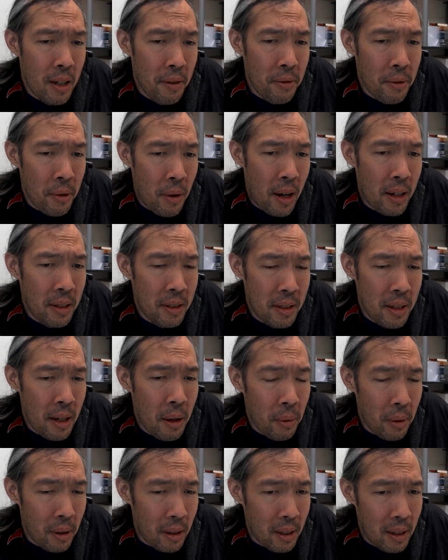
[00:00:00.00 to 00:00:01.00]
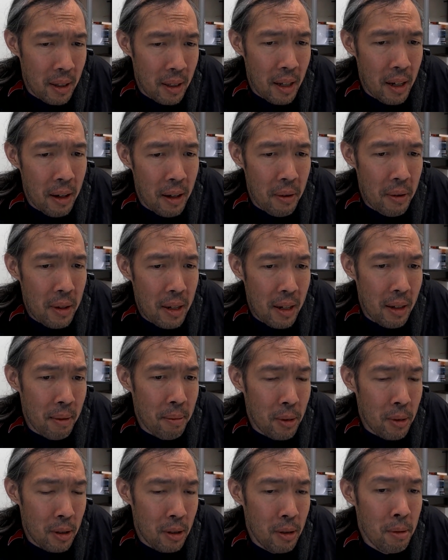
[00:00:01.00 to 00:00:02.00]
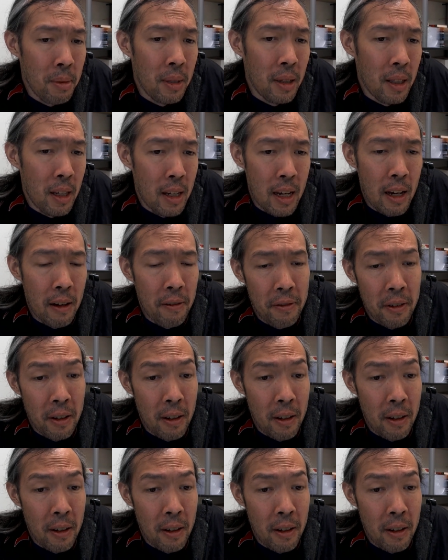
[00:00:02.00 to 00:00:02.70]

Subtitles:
Verizon network in the area. I'm assuming they have